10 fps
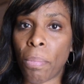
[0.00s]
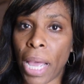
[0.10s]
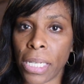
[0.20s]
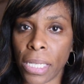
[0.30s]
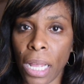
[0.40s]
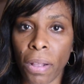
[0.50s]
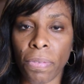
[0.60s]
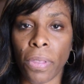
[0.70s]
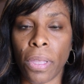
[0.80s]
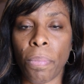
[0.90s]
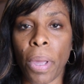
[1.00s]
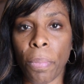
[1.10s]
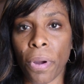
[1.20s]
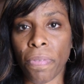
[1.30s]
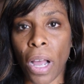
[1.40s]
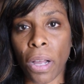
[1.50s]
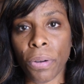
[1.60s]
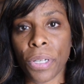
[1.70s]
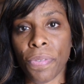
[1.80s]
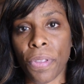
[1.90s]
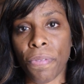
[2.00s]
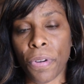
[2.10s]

myself, the Member of Congress for the